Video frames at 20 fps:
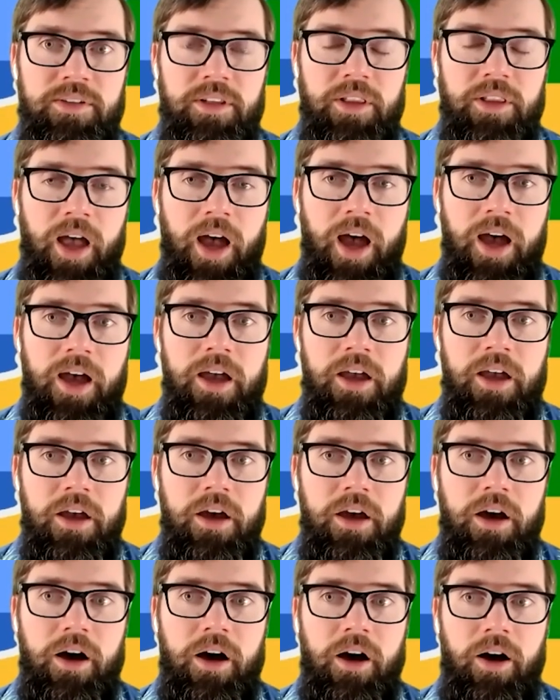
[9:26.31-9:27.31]
lot,
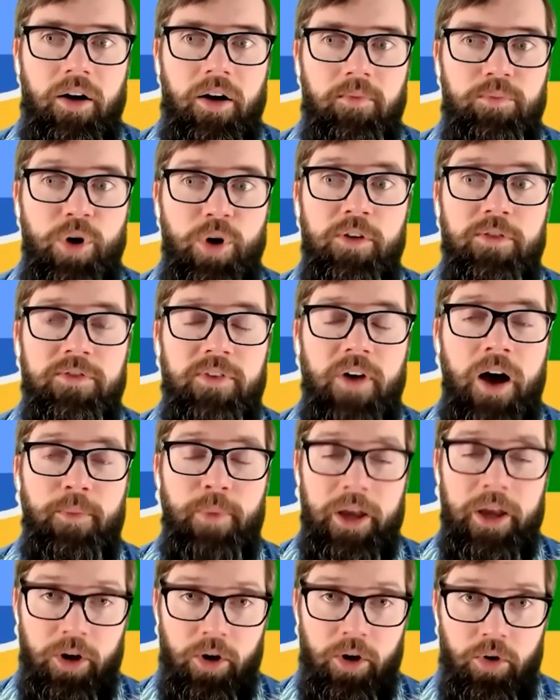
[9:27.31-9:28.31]
both on
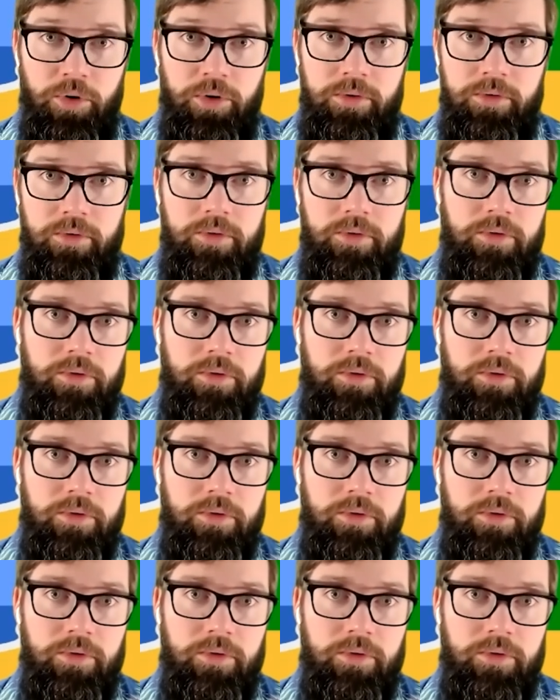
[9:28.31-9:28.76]
my own